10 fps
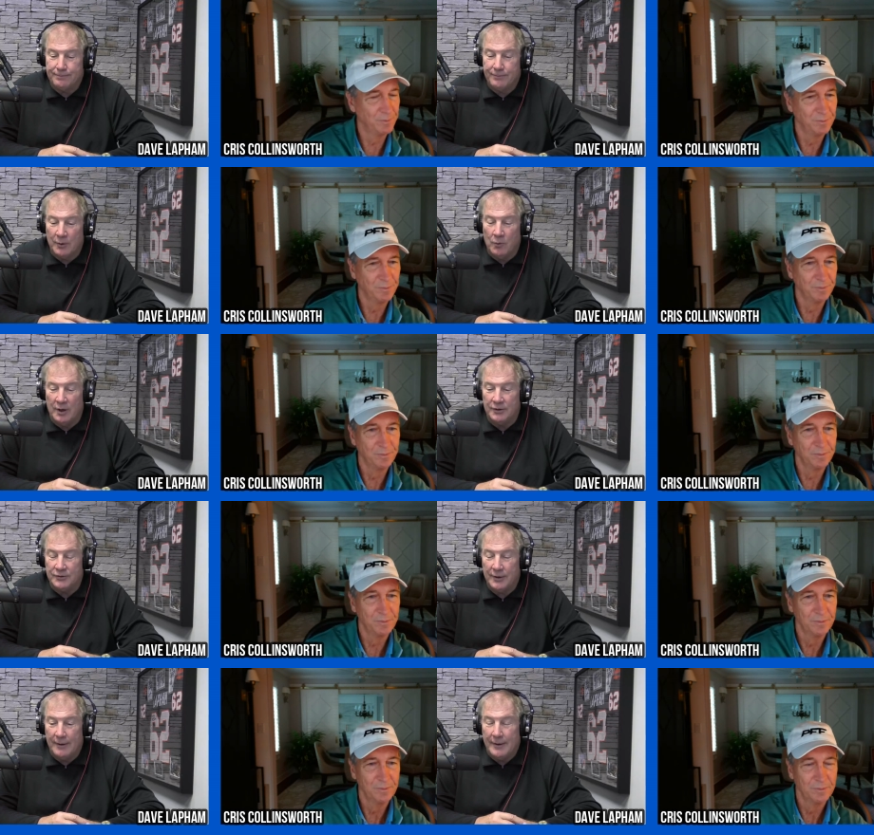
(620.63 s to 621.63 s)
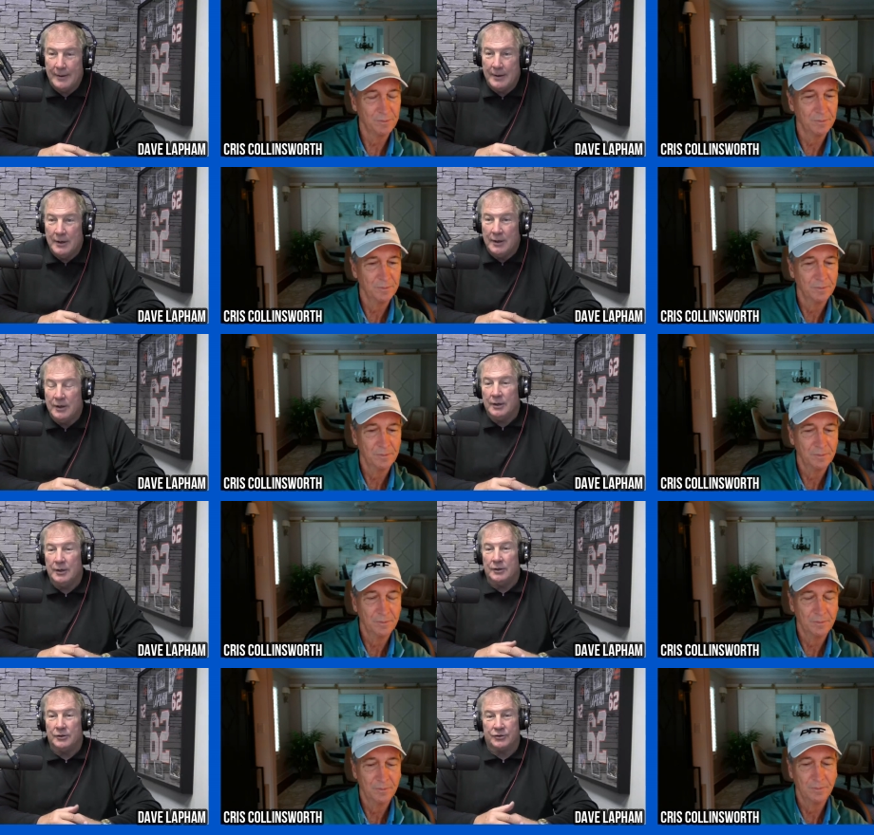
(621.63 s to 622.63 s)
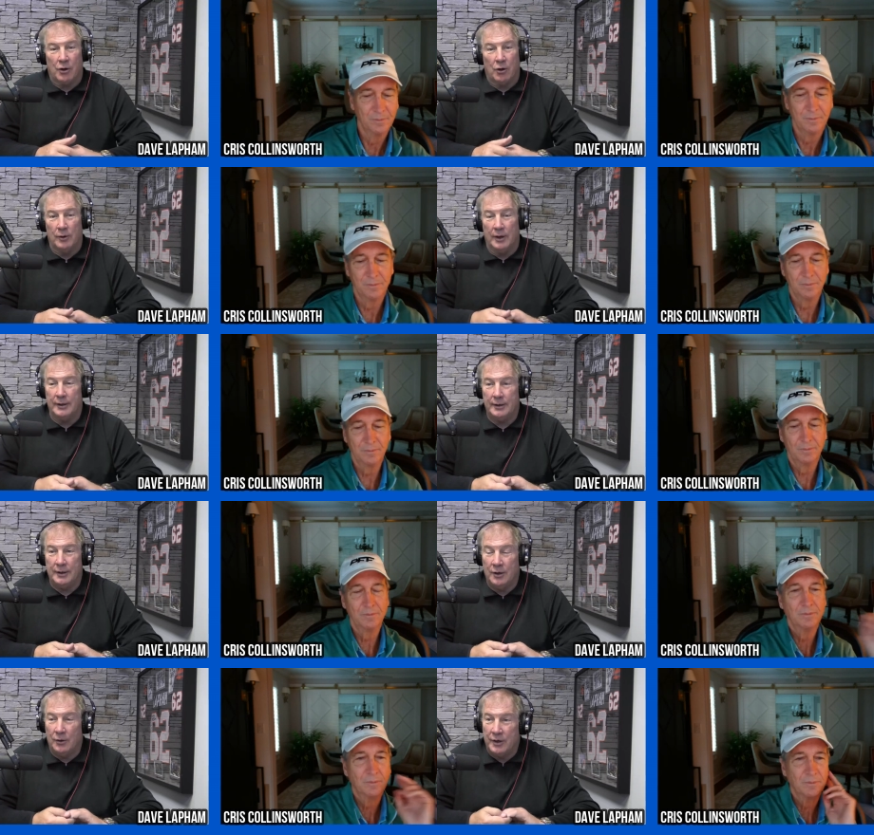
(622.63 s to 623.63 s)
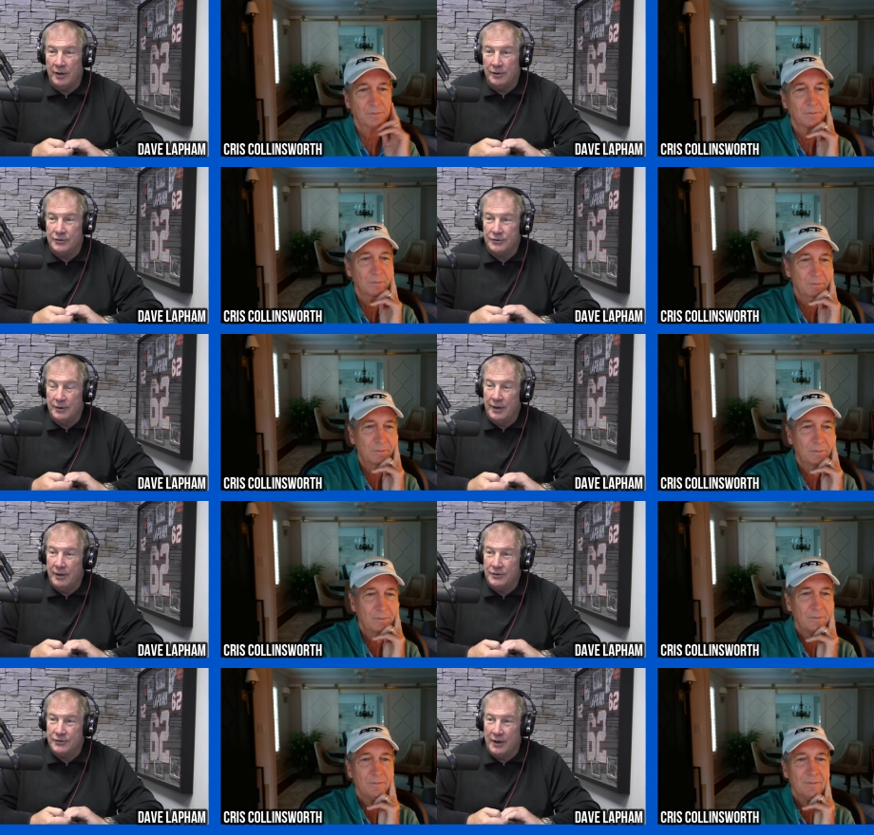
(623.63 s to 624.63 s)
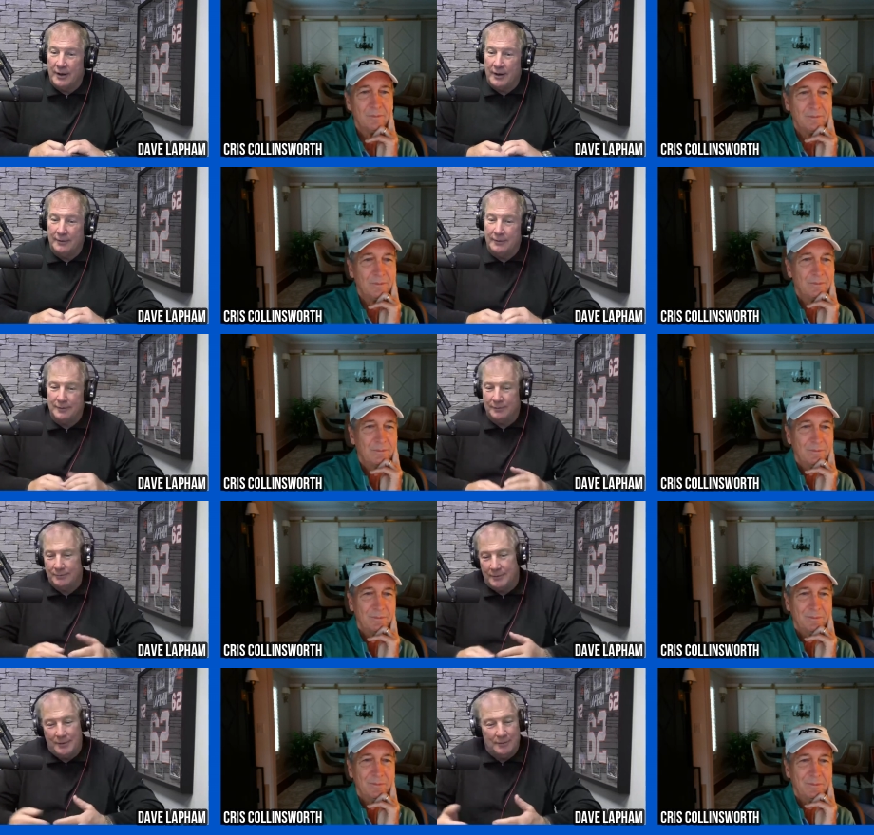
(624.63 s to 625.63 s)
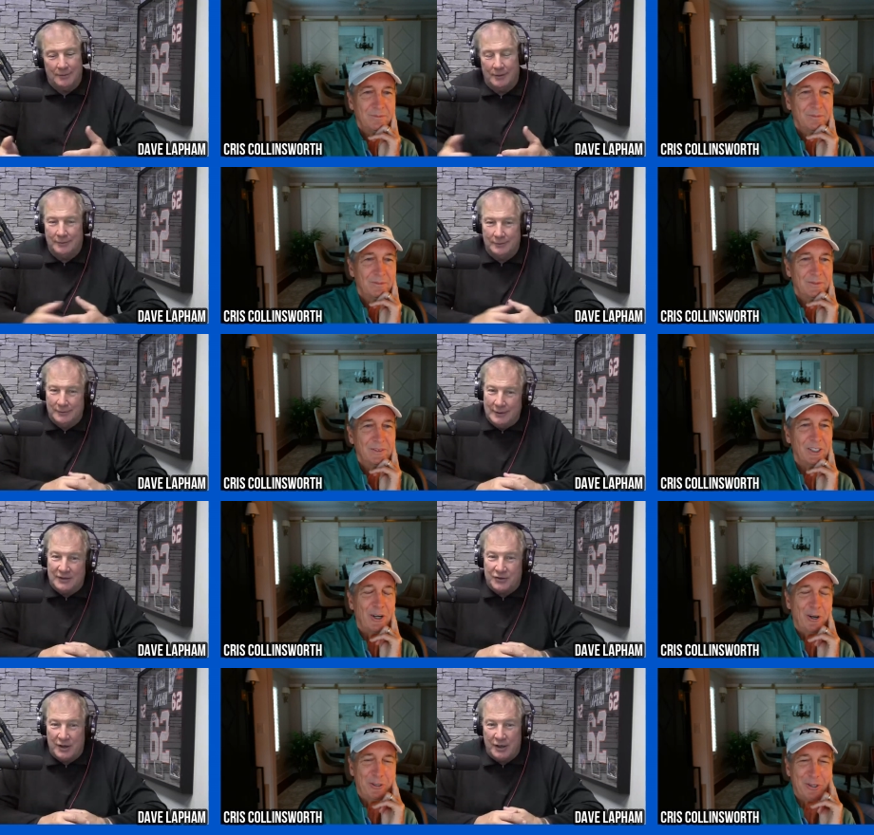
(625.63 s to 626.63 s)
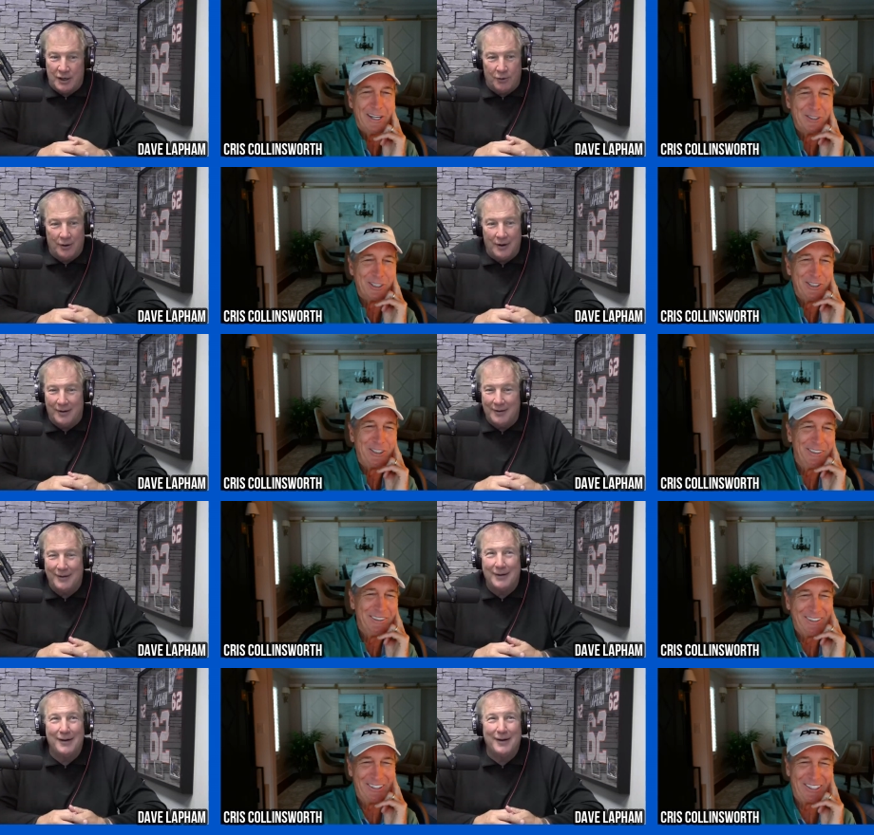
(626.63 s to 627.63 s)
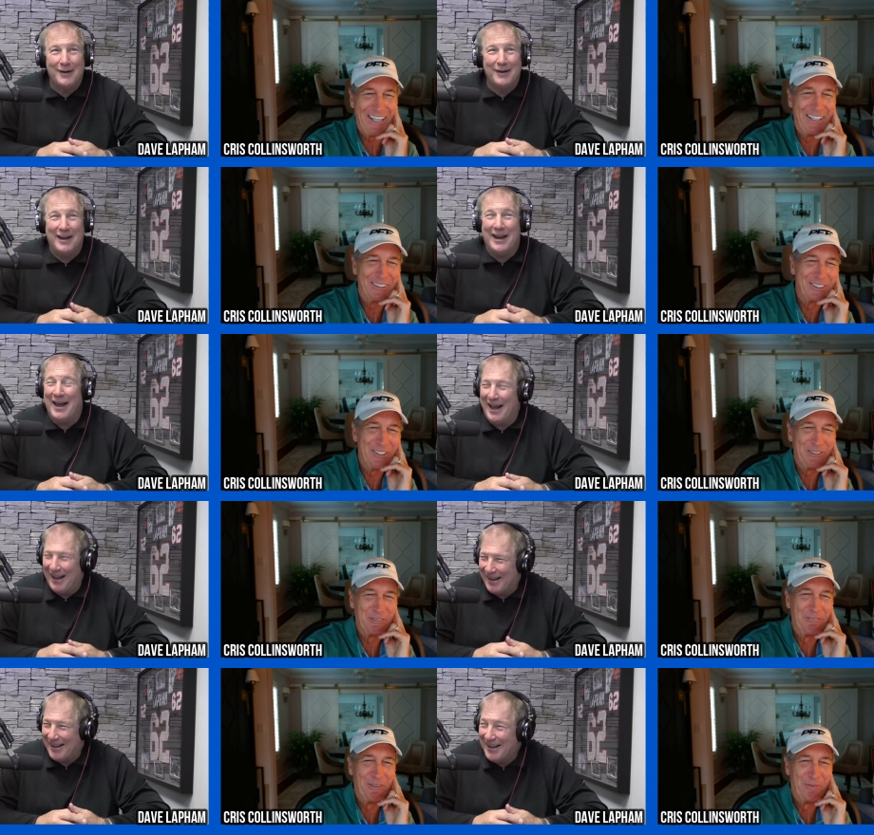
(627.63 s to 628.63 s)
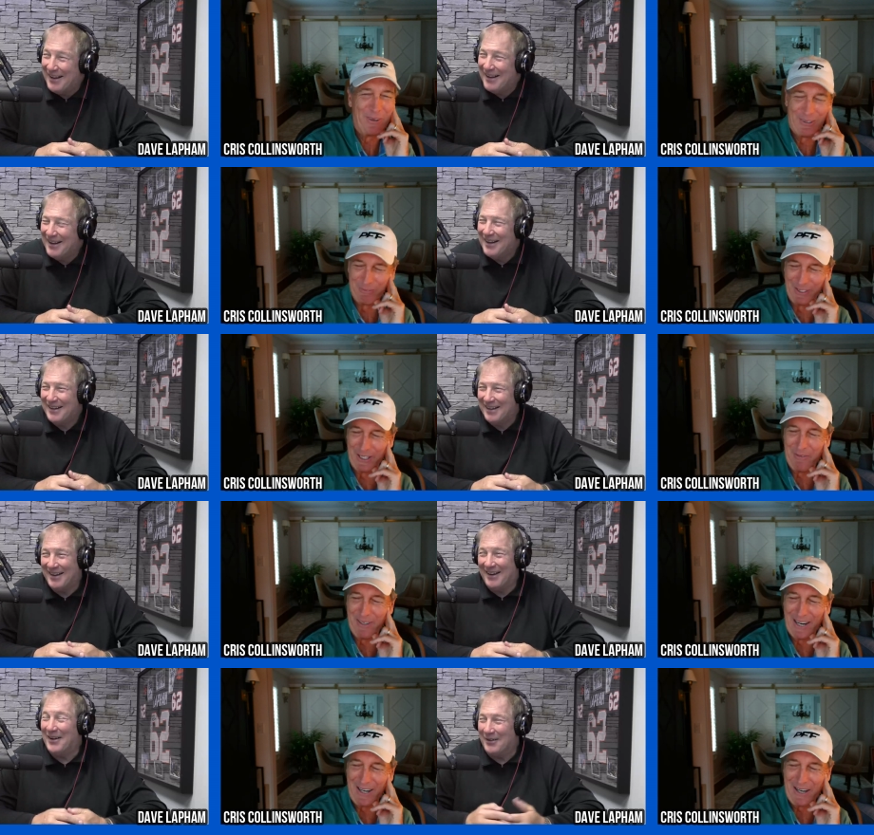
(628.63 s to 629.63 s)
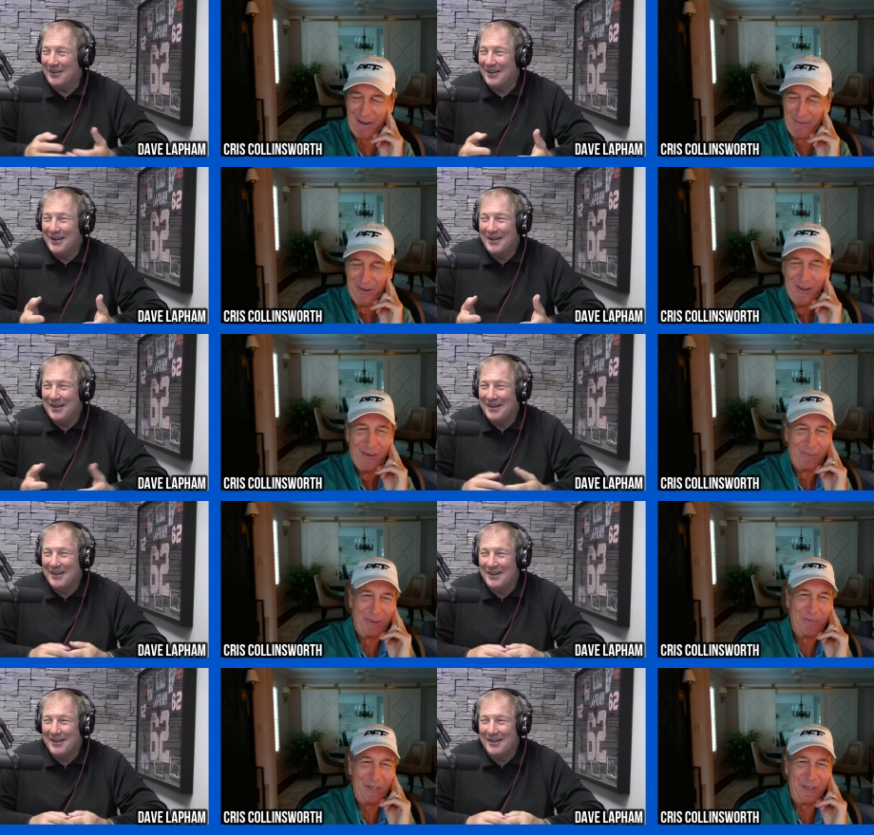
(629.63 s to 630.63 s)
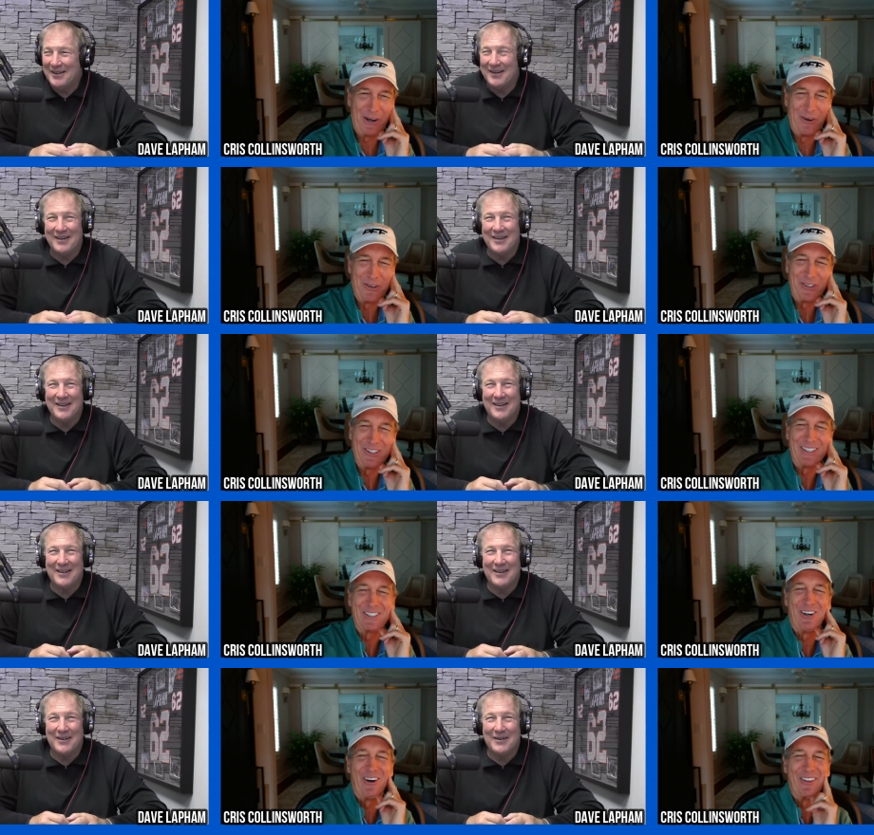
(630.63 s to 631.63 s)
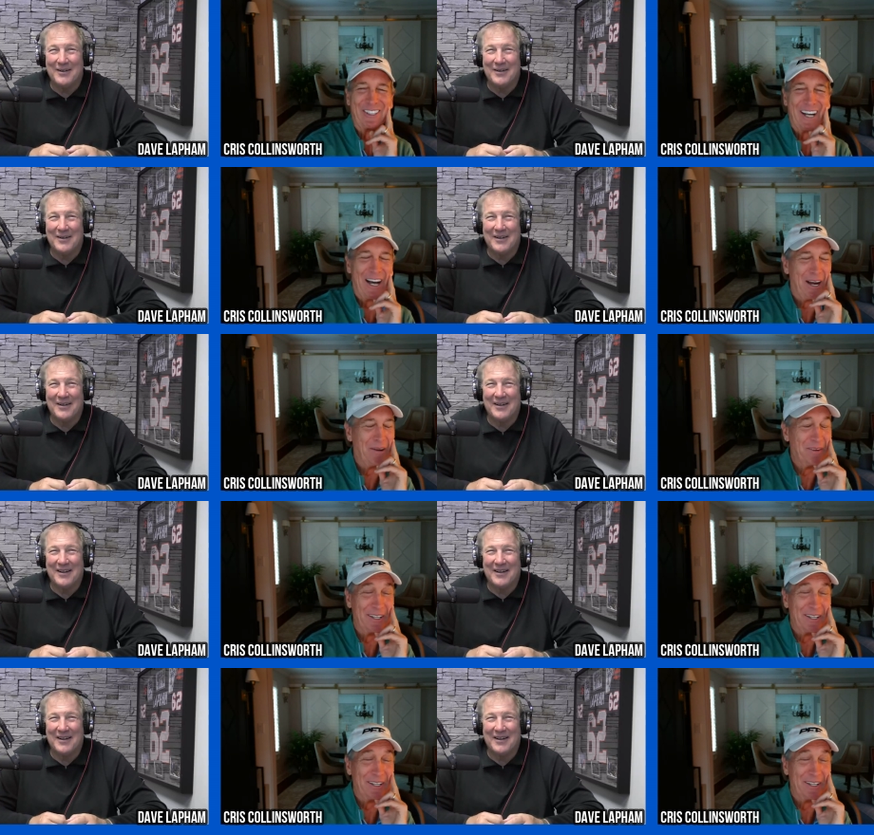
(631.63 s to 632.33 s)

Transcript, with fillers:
Speaker 1: It was. So, you know, here's here's uh less a hard
Speaker 2: transition. Okay, let's do some football. Believe me, I, I we we do this all the time, and